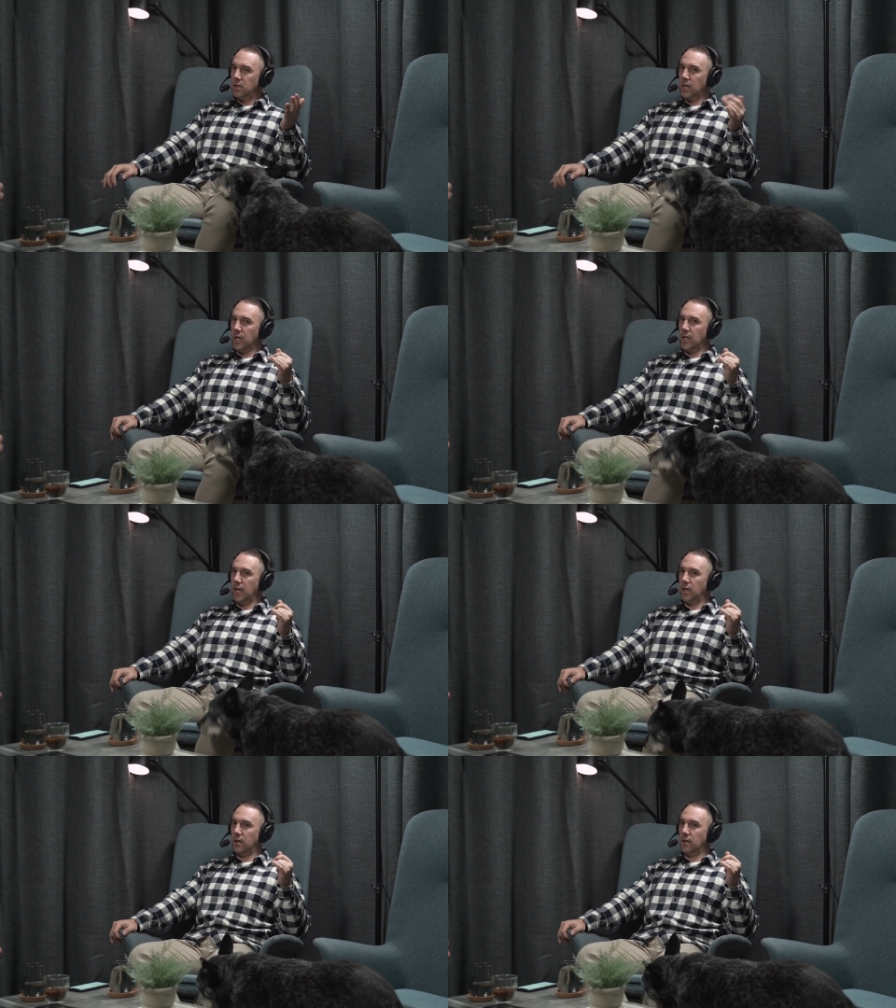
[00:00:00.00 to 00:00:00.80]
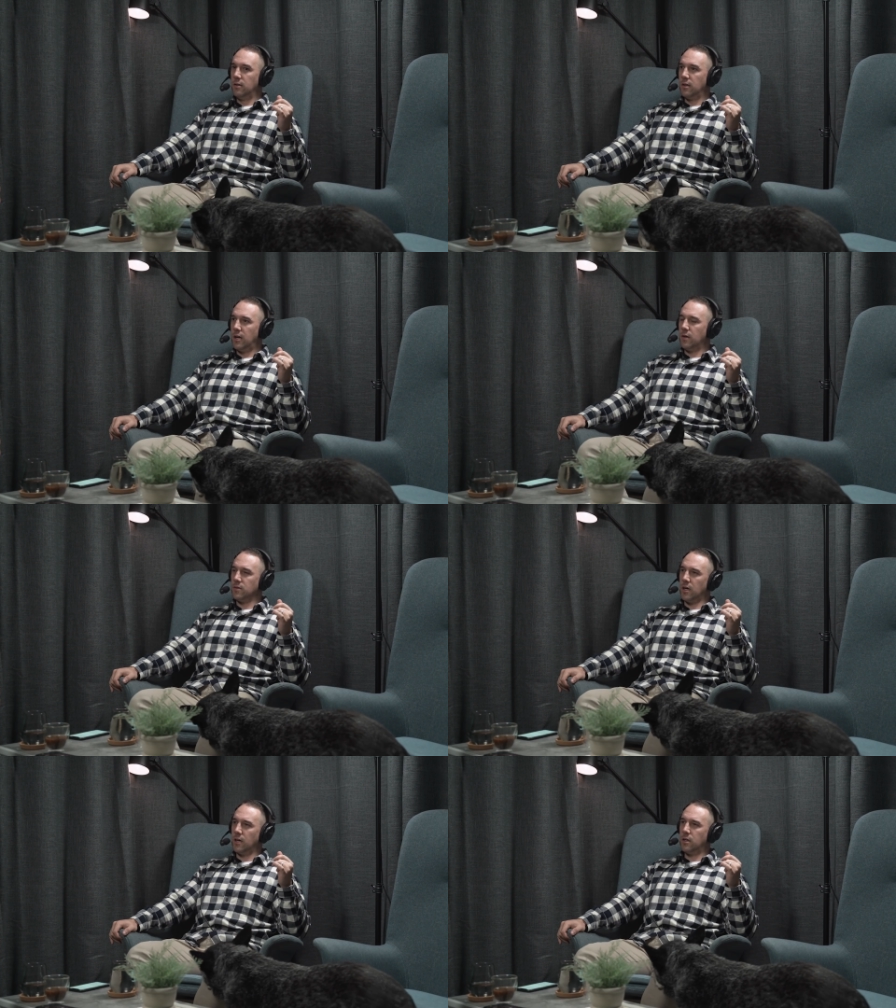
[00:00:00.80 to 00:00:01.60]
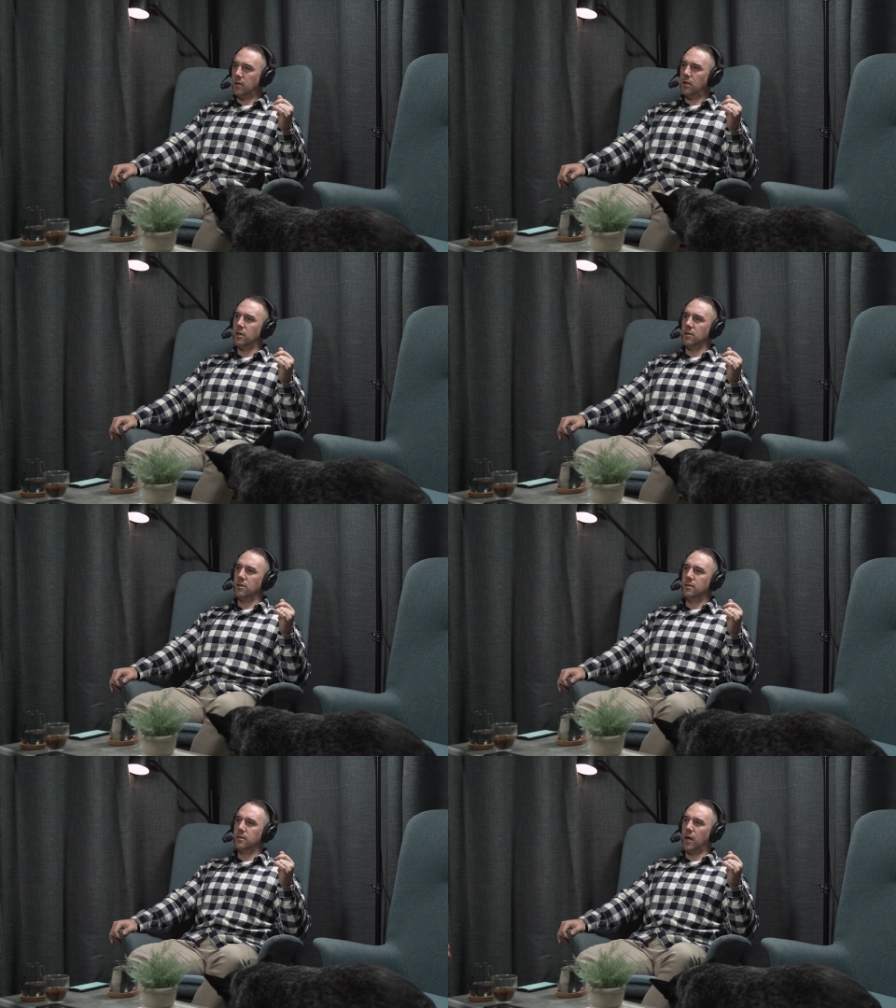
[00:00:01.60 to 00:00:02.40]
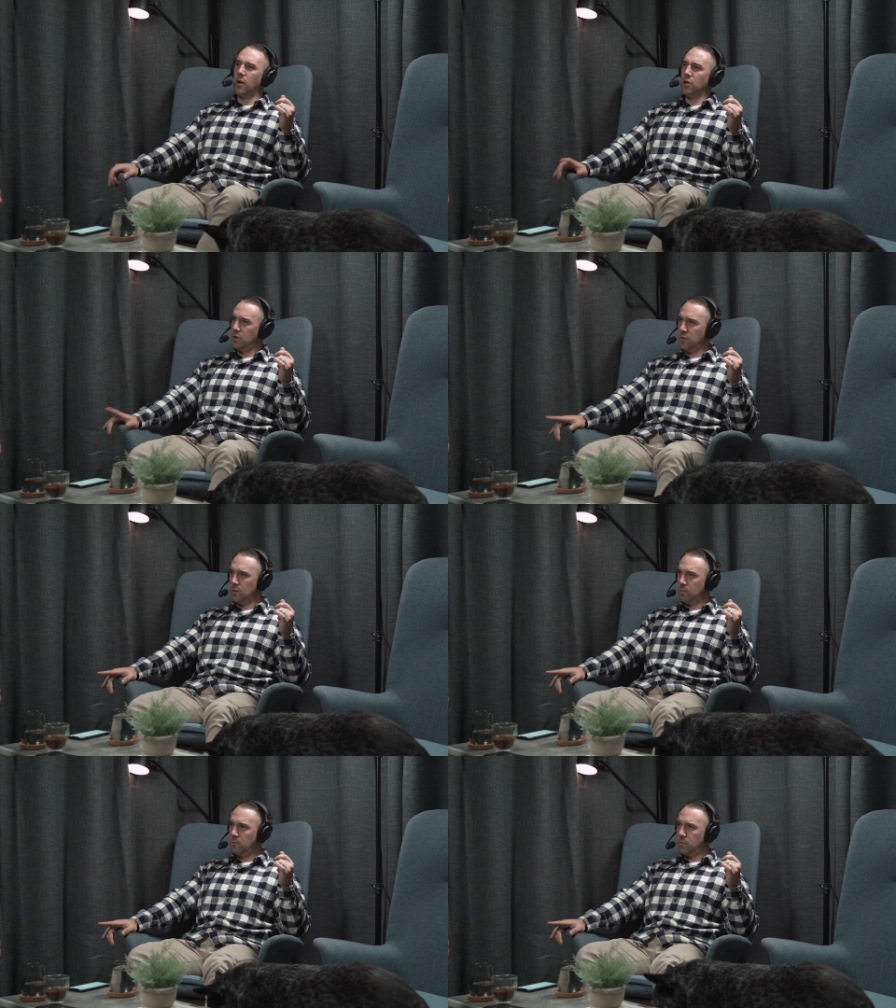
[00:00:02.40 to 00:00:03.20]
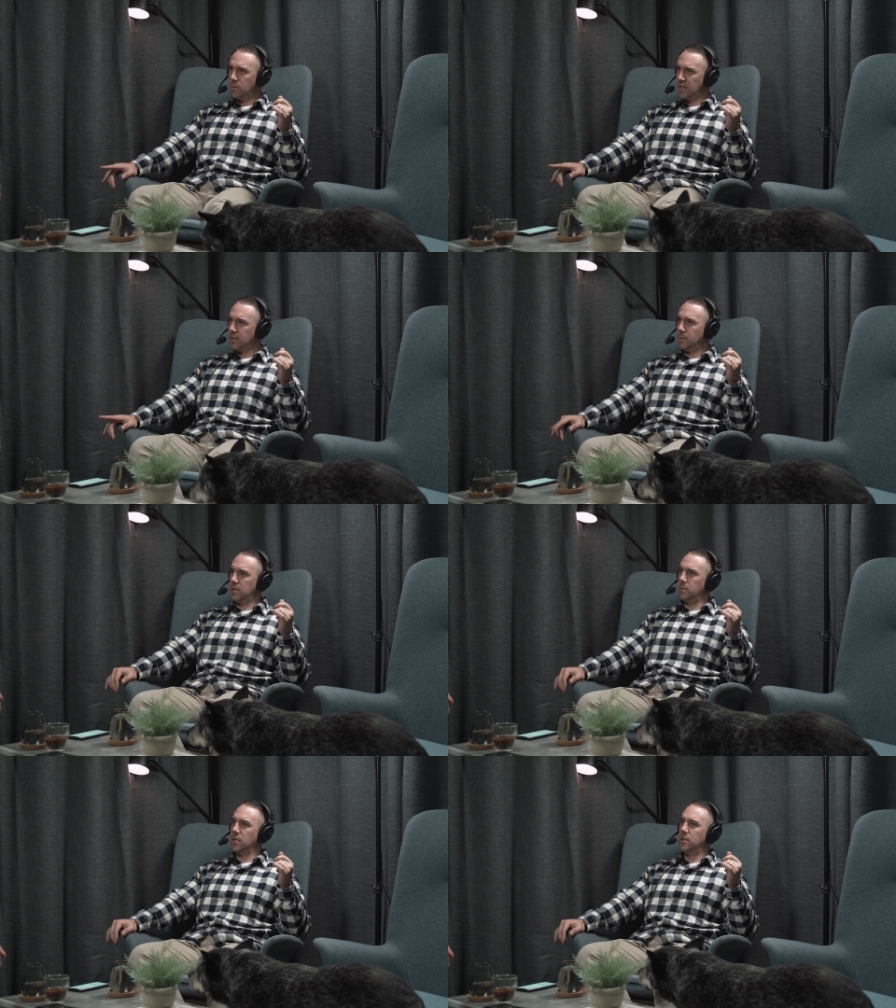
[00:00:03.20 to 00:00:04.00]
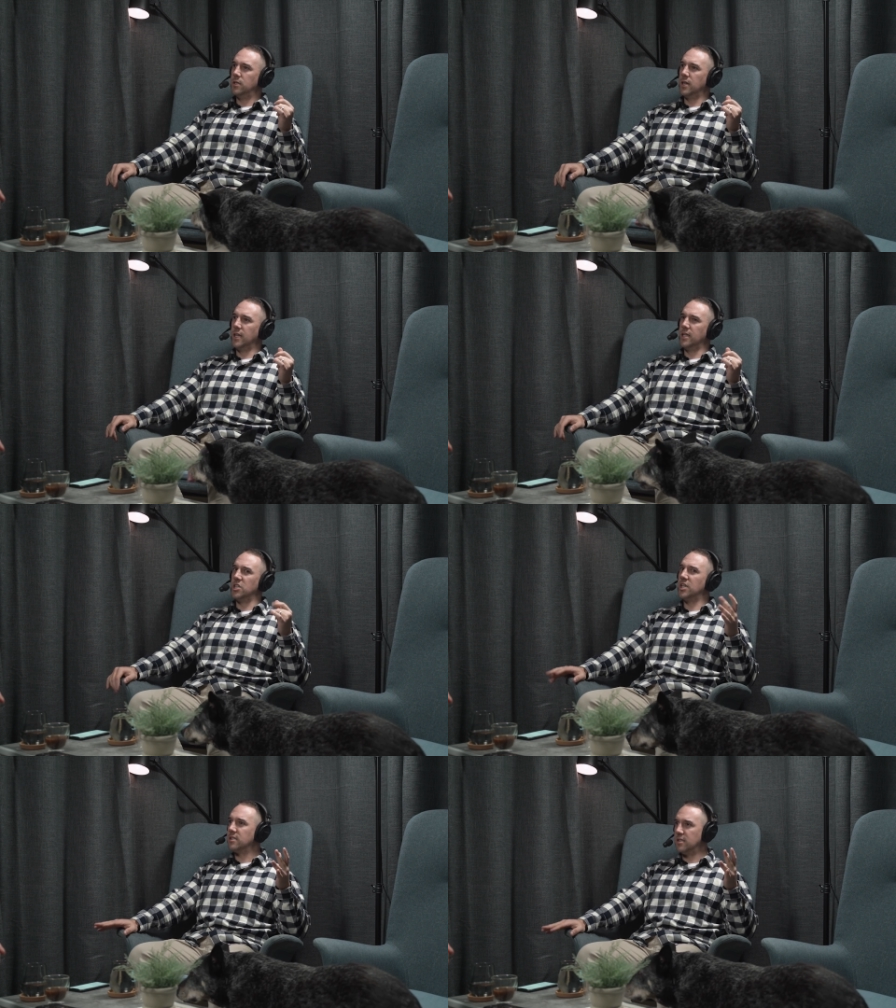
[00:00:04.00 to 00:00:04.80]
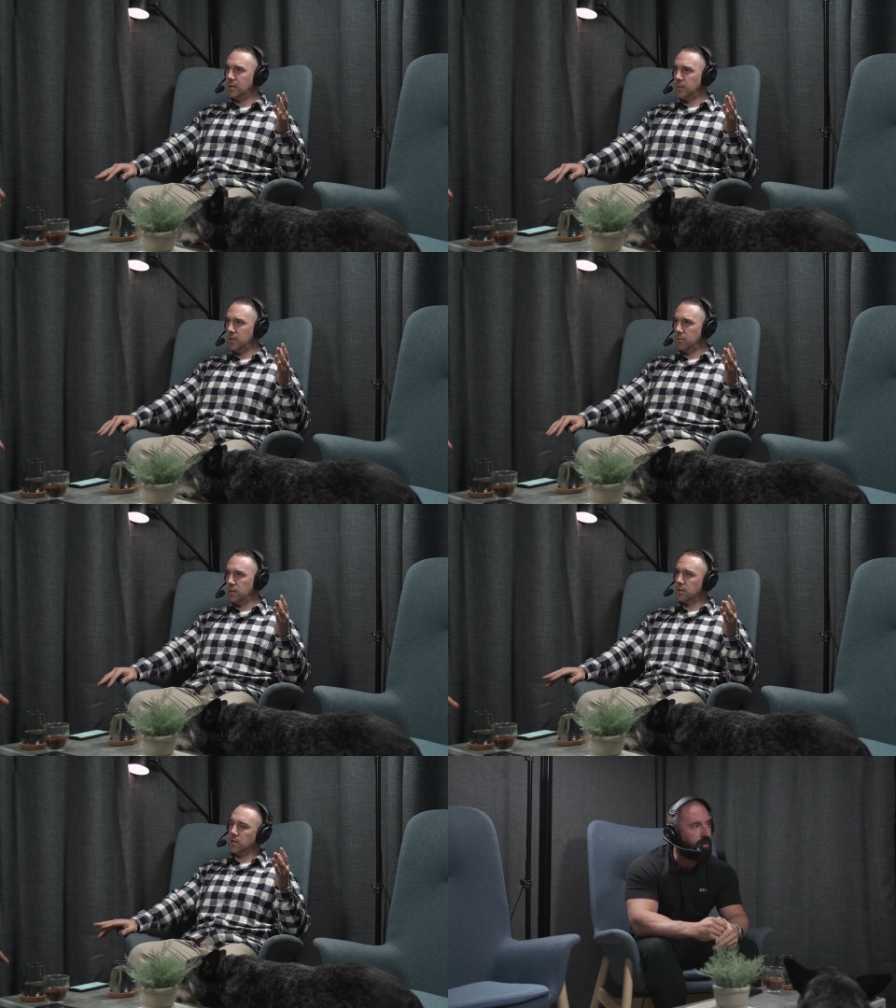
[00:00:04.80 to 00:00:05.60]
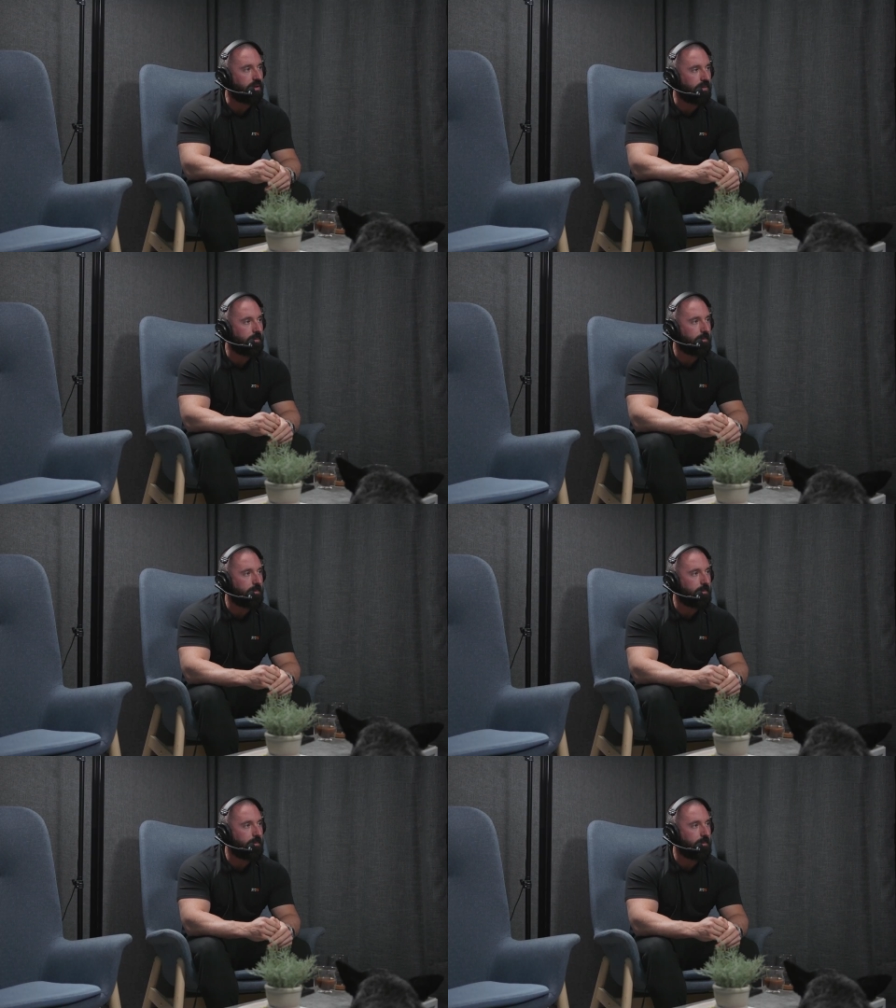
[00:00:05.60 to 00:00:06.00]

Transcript: And then I was like, oh, I heard you say something similar, and then Jess said something similar. I was like, yeah.